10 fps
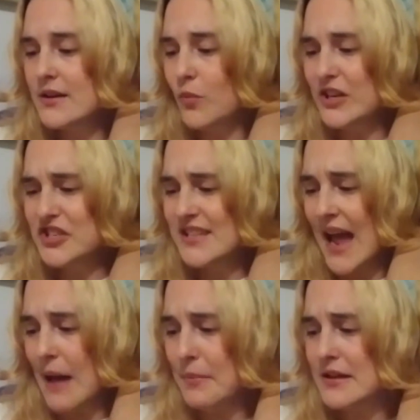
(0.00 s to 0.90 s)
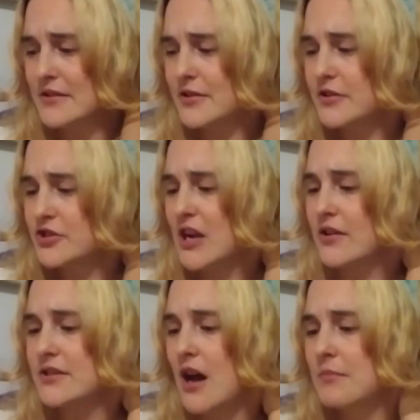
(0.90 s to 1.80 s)
What just happened?"
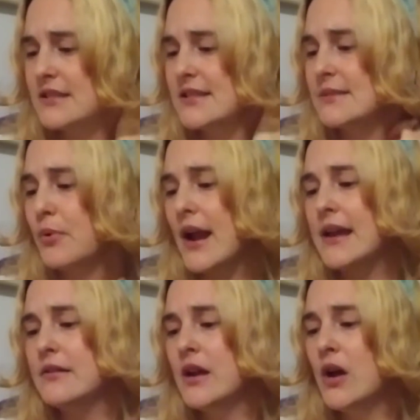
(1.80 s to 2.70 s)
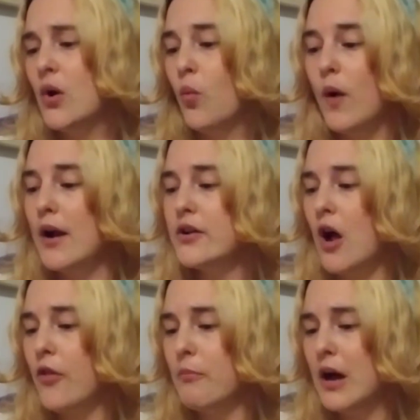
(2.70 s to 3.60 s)
shouted Thomas's brain. "Where did
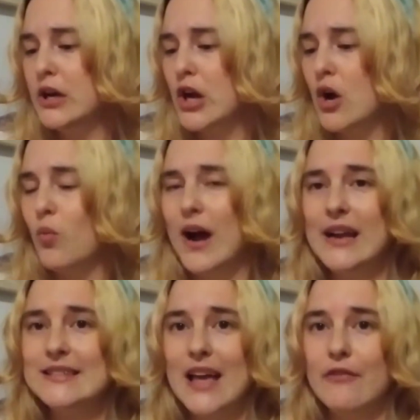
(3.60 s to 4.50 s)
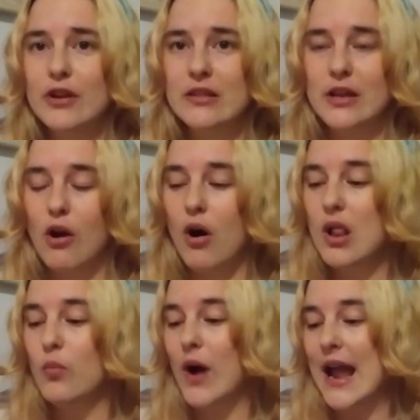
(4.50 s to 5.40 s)
all the mud go? Why is everything
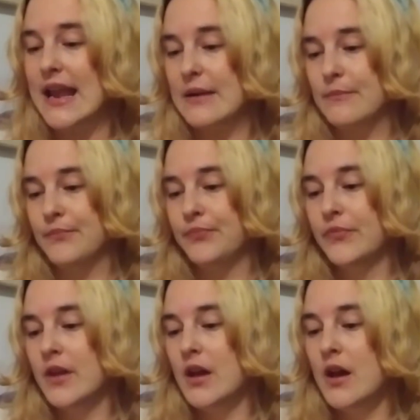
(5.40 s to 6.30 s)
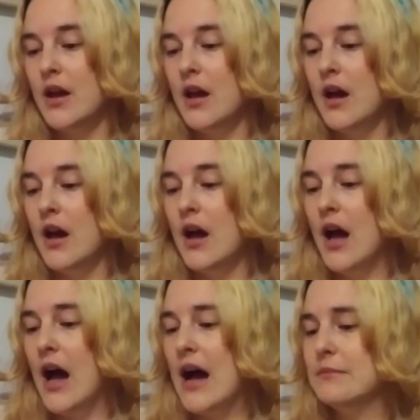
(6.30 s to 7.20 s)
all white?"
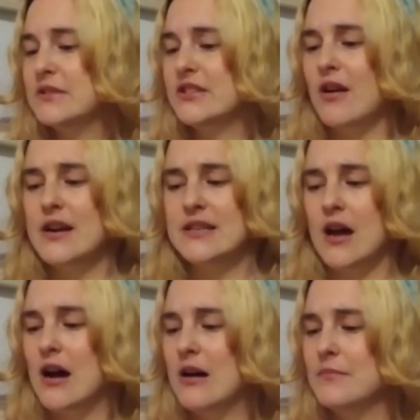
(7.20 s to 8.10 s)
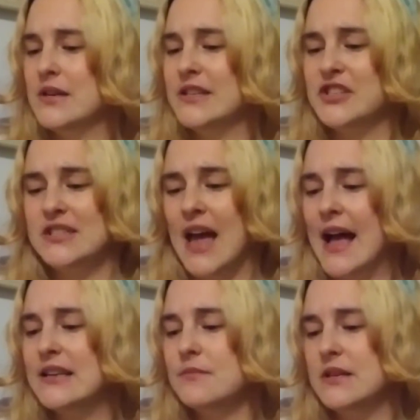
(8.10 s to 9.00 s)
"I'm sorry, Tom. It just
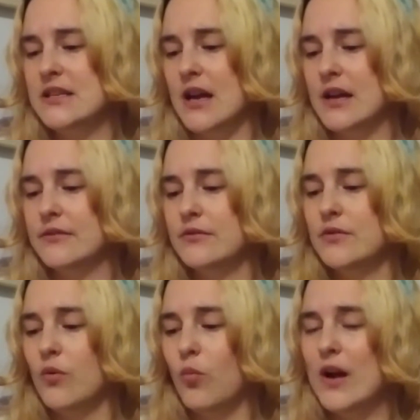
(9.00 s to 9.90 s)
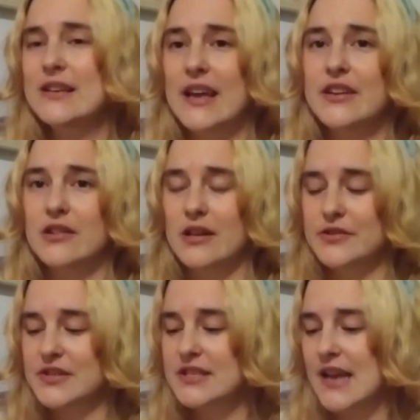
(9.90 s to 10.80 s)
had to be done. One day you'll
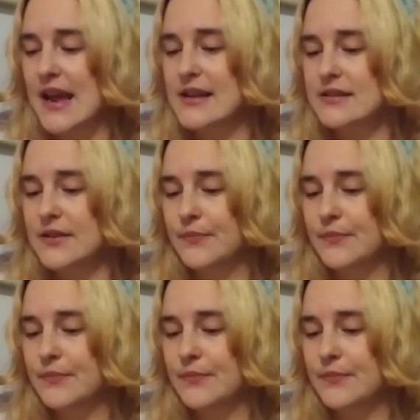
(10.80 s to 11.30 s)
understand."